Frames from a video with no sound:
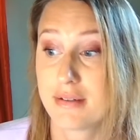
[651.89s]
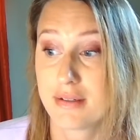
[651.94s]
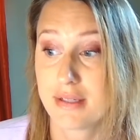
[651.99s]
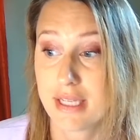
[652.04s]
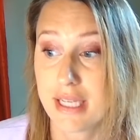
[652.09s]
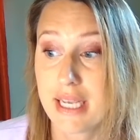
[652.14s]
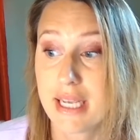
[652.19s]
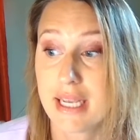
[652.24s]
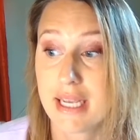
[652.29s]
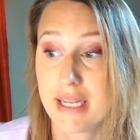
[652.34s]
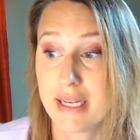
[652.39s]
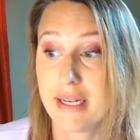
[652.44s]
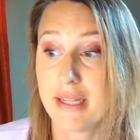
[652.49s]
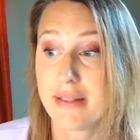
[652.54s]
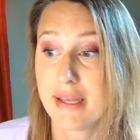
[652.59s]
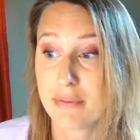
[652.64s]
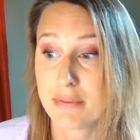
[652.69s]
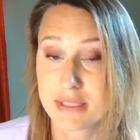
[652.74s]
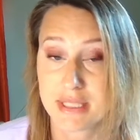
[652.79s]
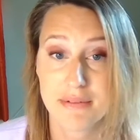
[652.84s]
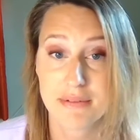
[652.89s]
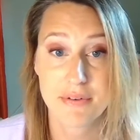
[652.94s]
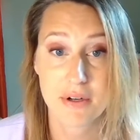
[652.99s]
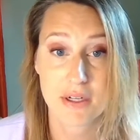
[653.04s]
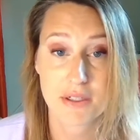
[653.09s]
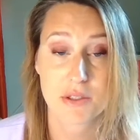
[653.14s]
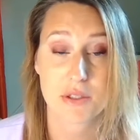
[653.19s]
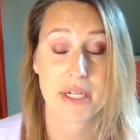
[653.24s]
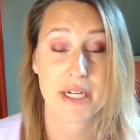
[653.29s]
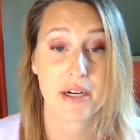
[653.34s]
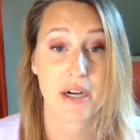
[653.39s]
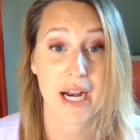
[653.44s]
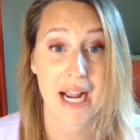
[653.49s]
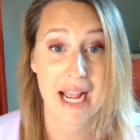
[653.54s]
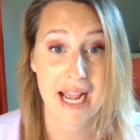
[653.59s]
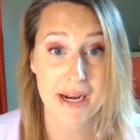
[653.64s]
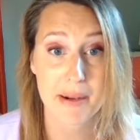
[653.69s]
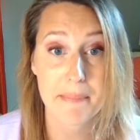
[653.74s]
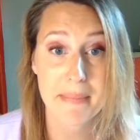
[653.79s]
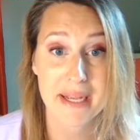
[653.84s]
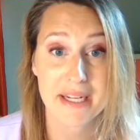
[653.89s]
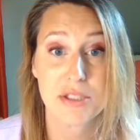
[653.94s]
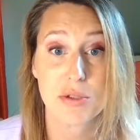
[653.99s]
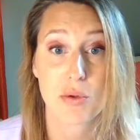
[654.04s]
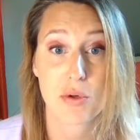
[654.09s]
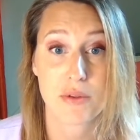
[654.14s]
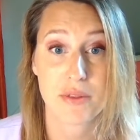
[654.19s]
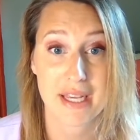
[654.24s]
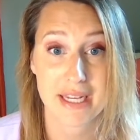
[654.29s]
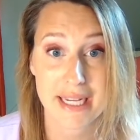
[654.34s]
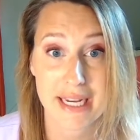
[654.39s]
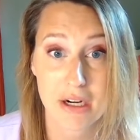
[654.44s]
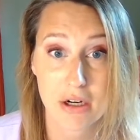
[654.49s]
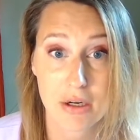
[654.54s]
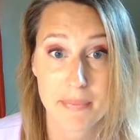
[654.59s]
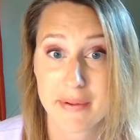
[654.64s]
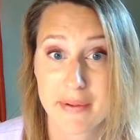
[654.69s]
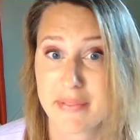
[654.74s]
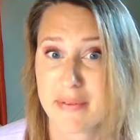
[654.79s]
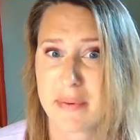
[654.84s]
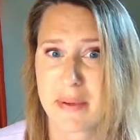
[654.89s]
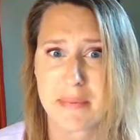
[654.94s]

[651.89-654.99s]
kid that was in foster care had a mentor that cared about them.